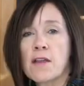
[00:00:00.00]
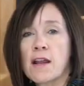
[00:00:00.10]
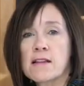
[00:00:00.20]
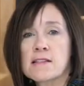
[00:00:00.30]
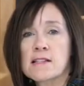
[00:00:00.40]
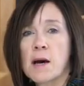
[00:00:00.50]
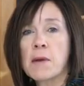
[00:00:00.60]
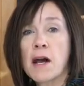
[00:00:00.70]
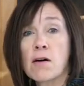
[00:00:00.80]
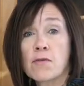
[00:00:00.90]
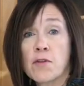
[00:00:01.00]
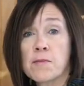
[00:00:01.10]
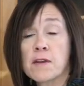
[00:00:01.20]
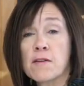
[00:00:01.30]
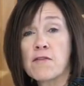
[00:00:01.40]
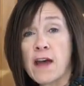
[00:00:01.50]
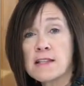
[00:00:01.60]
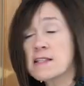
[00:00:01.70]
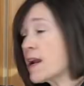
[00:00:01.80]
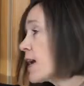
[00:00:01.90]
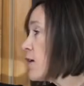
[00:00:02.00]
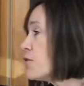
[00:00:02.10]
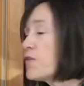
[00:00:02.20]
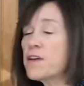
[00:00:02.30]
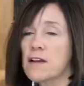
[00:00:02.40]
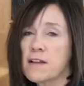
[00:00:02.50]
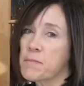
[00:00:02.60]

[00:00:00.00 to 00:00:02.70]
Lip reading: that's coming out from the vent that I can feel.